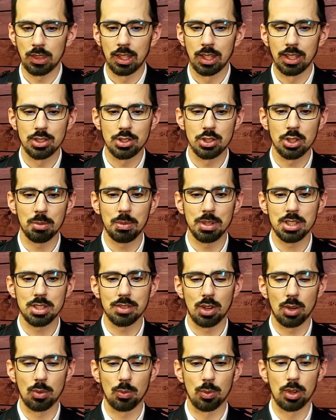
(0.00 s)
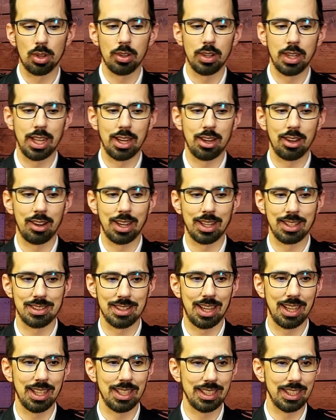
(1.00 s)
So much of our worry and our
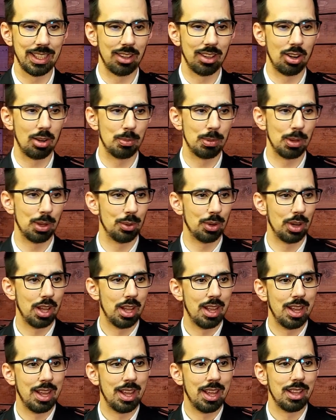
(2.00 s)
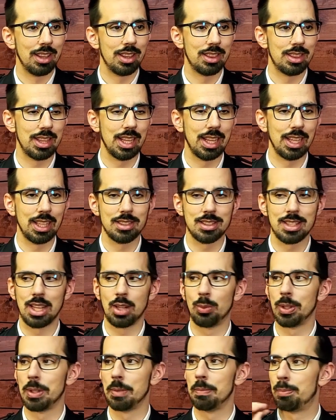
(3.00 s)
anxiety are about things that
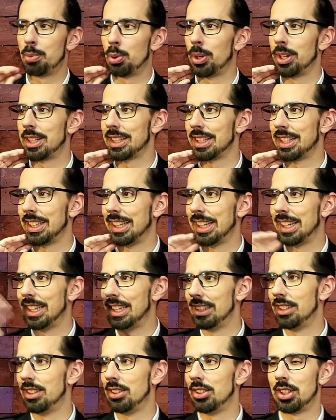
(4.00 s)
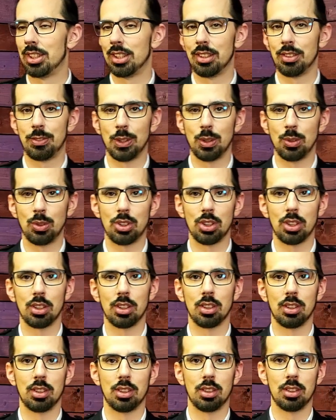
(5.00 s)
we put into the future,
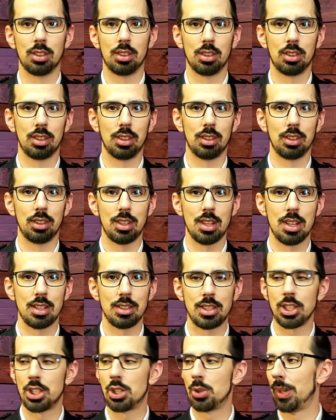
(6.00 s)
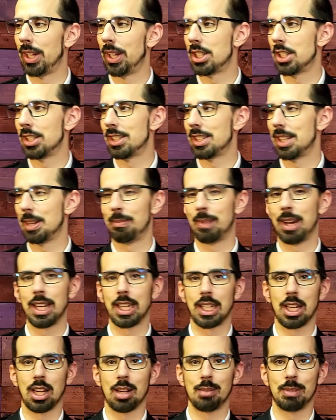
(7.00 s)
situations that might
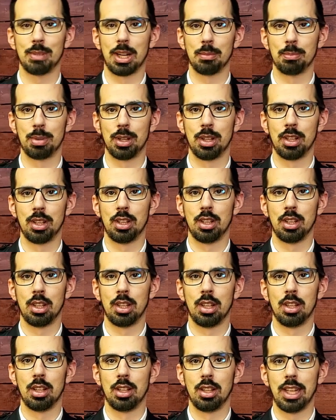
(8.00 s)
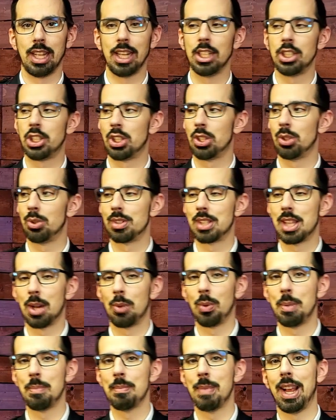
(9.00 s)
come up, issues that
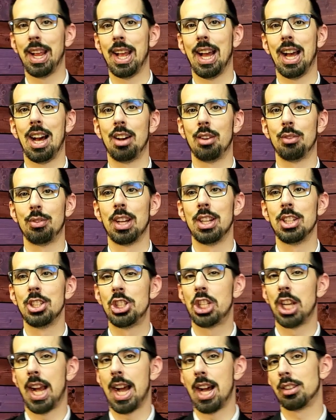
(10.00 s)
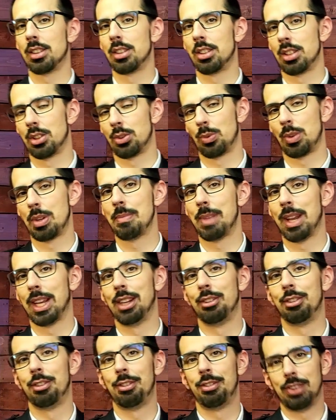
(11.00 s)
we may have, challenges we may
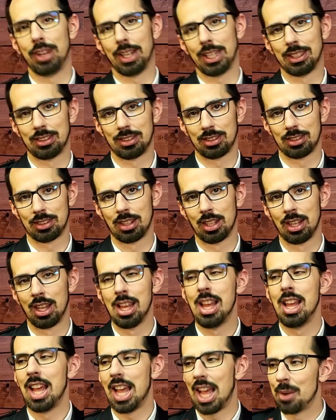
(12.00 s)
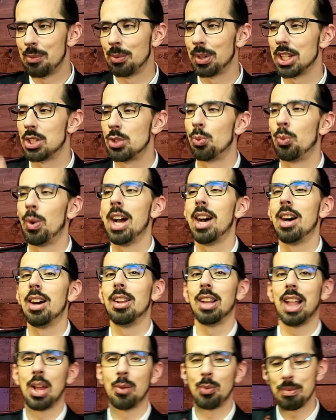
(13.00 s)
face, and we
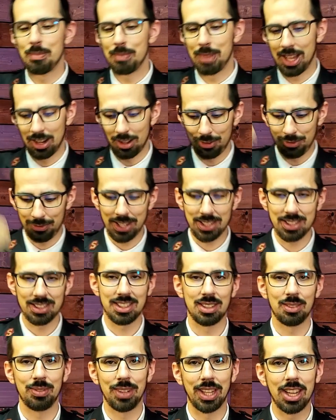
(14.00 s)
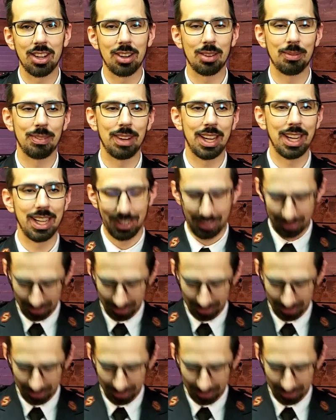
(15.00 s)
dwell and we manifest them in our mind